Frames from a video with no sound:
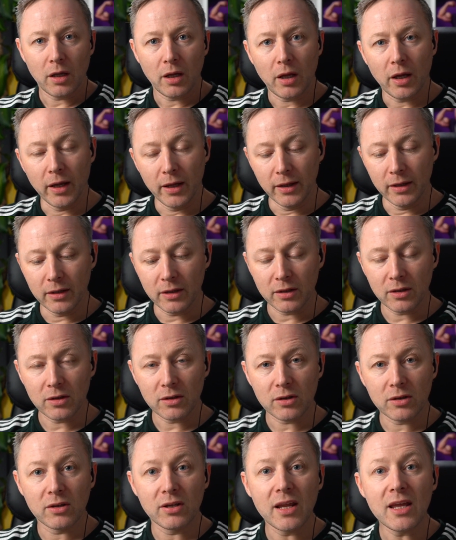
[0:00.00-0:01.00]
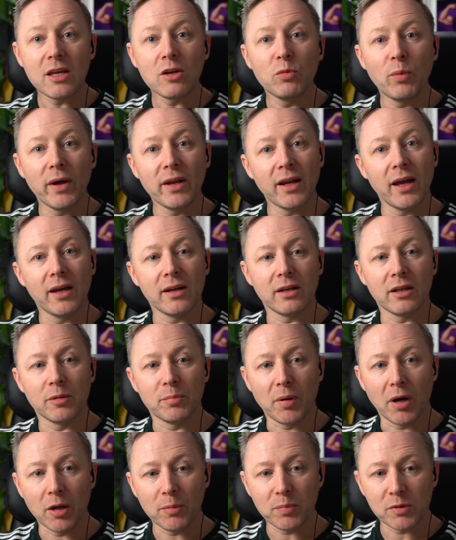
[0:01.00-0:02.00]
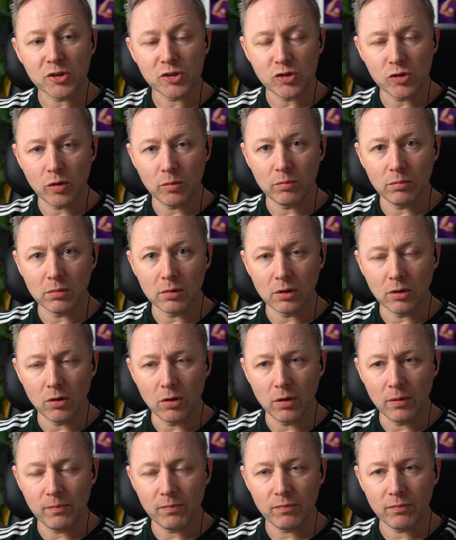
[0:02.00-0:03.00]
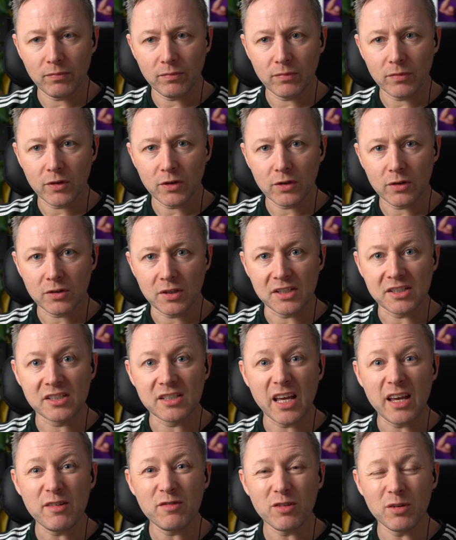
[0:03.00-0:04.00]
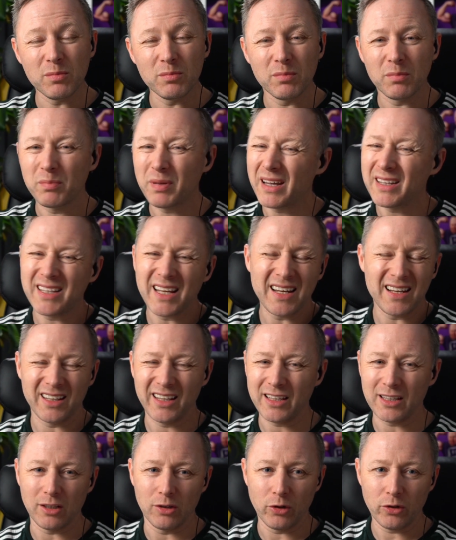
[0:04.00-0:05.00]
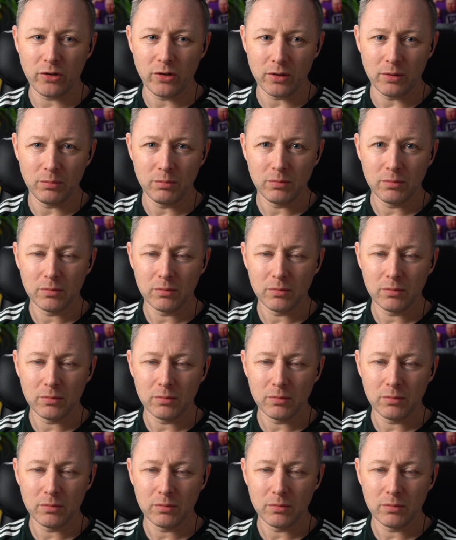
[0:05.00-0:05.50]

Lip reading: And Craig went out to the barbershop lot to save them, but he didn't like the look of them.